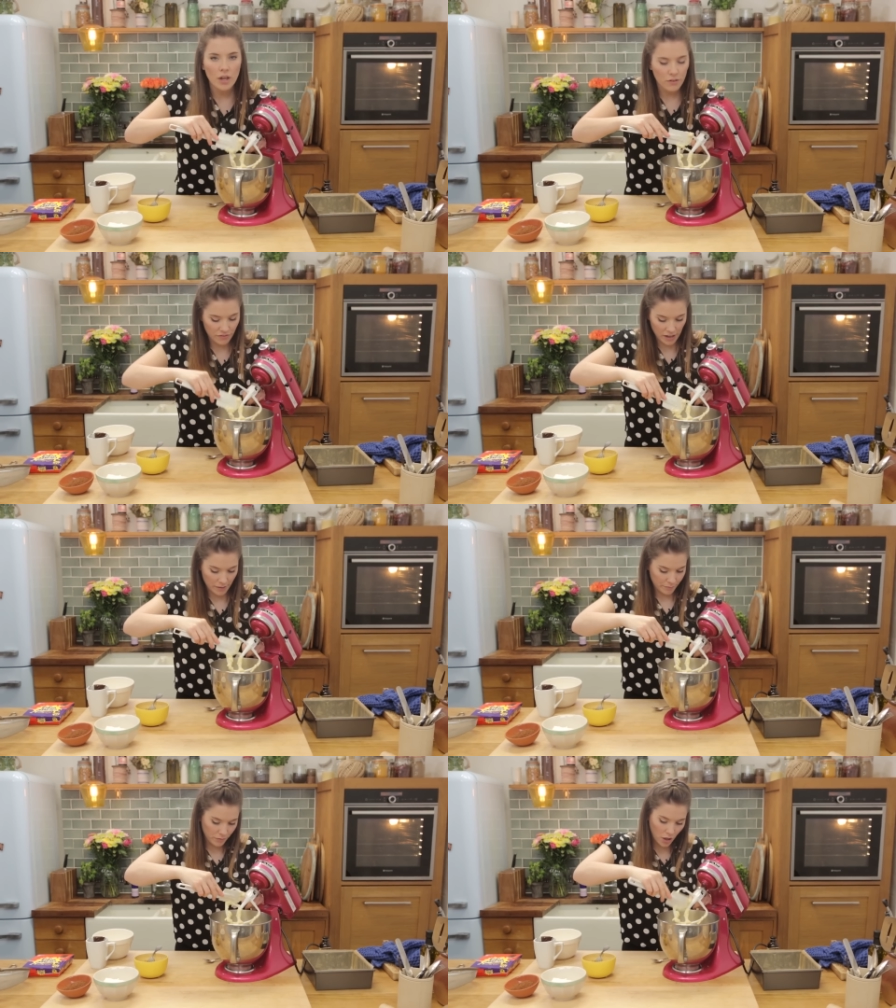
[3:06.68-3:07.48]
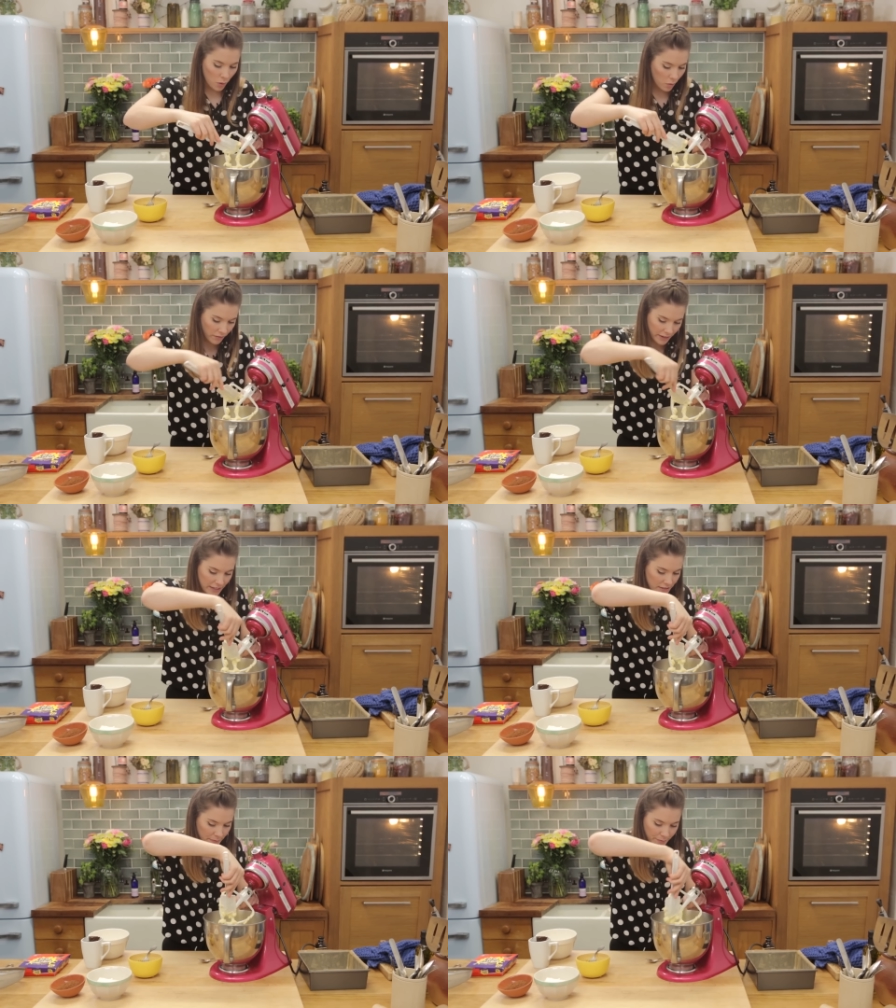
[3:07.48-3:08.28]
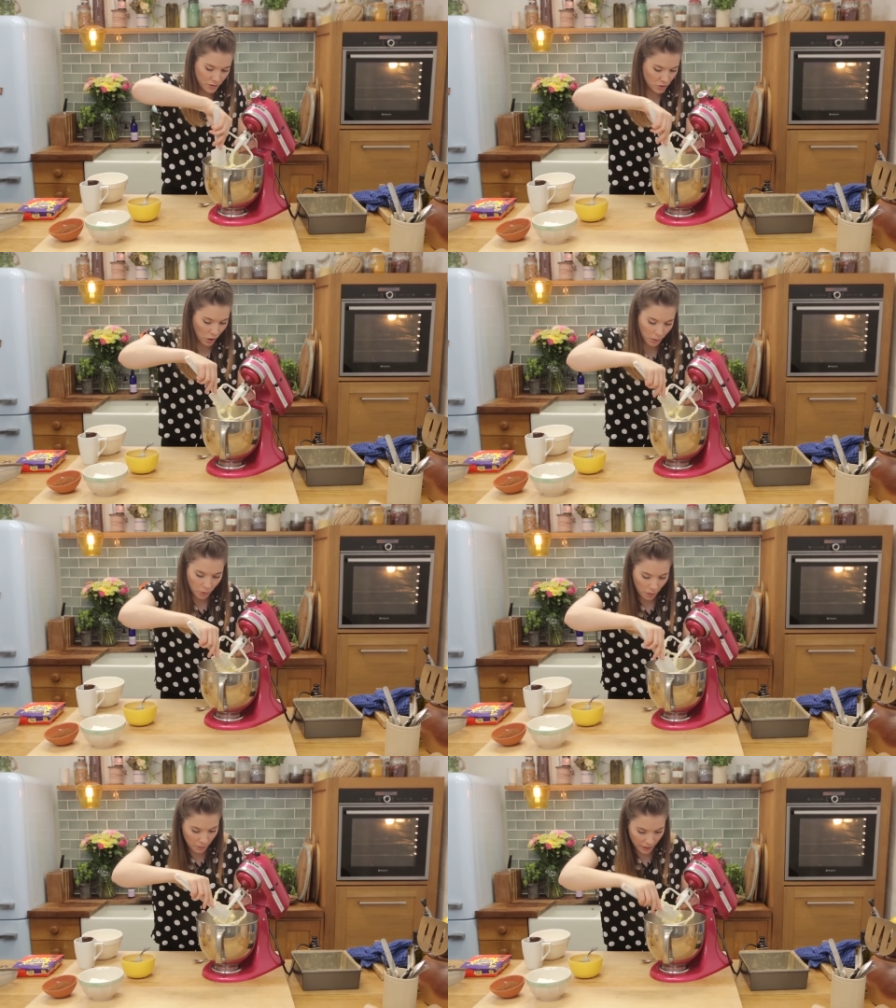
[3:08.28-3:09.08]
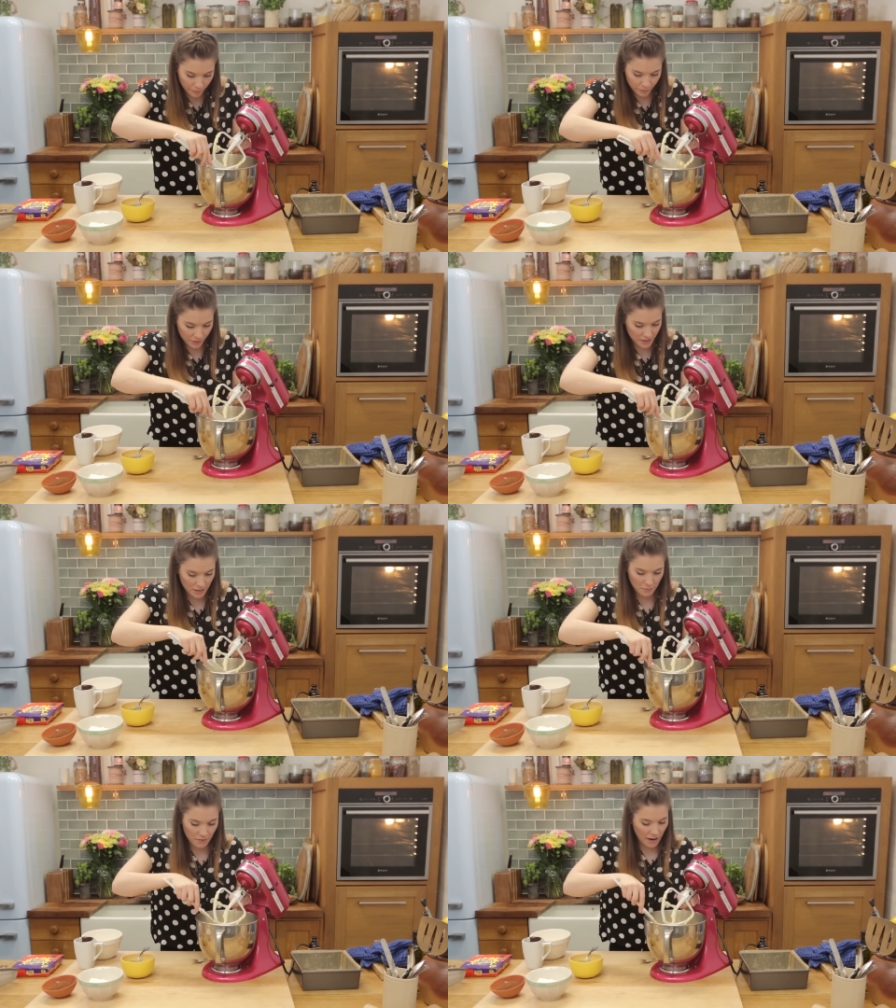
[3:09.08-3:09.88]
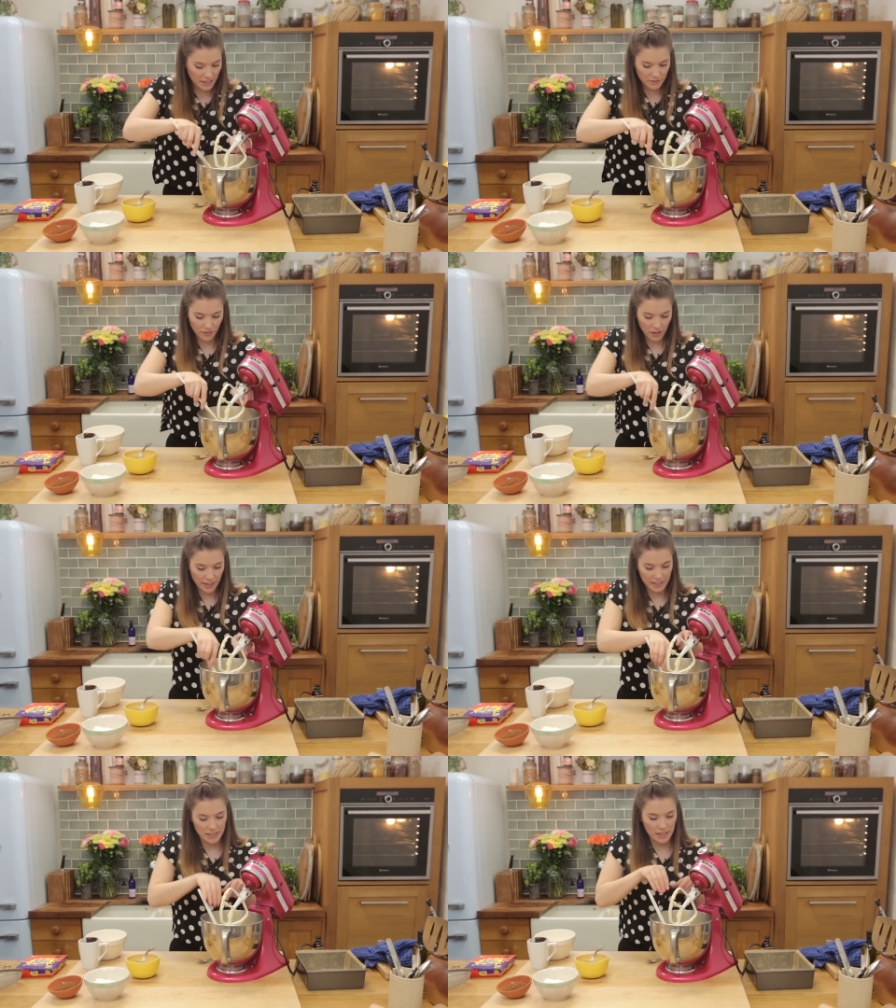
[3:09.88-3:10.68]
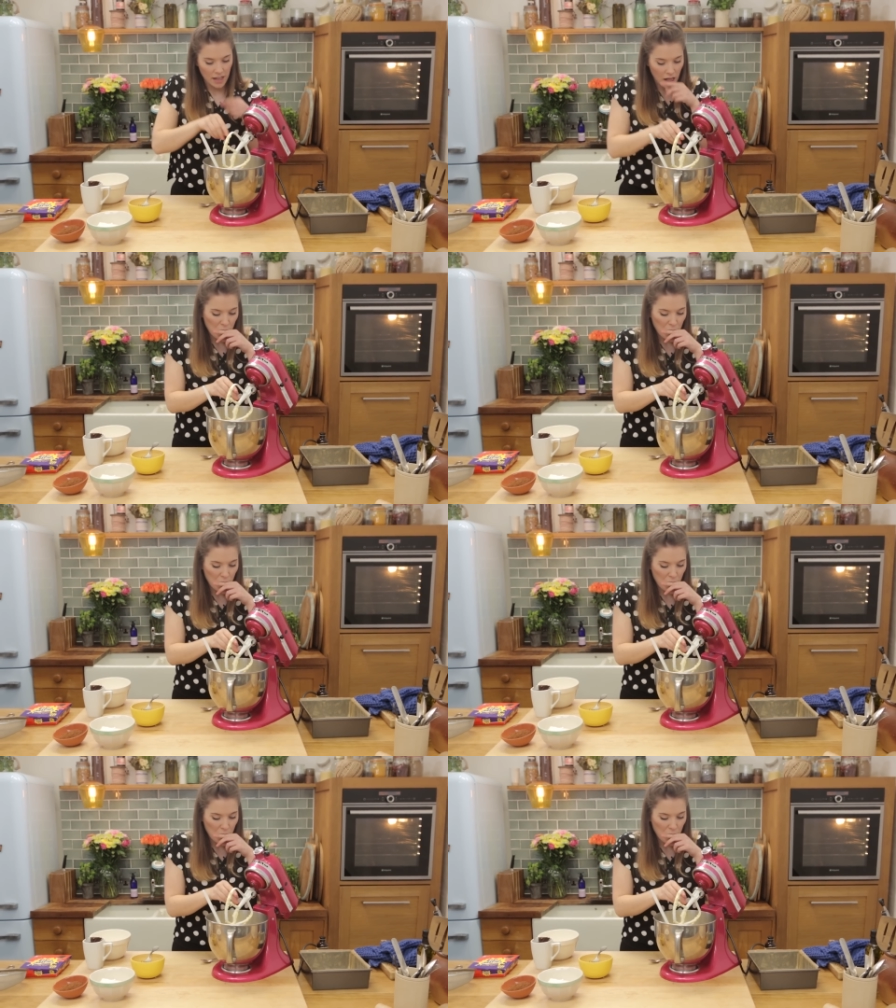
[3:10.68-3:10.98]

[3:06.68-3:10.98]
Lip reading: no fear, no worries. It's not a problem, this can be rectified.